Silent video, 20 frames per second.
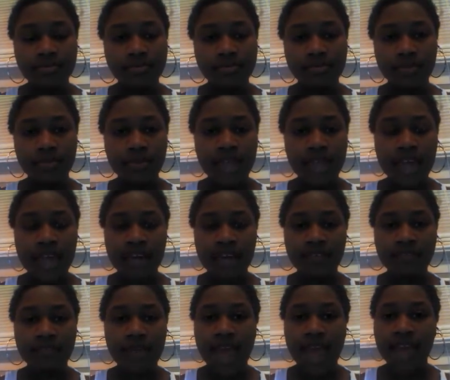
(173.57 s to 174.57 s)
we
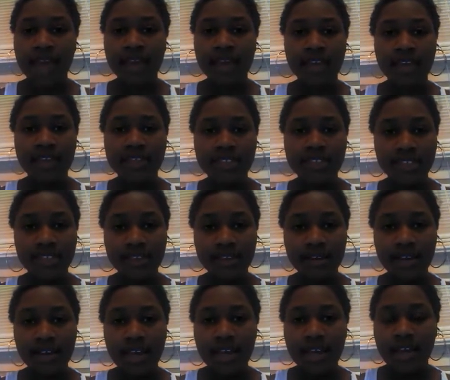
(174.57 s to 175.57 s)
have baggage and
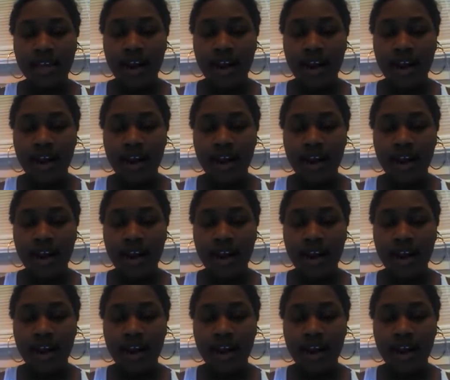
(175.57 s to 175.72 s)
our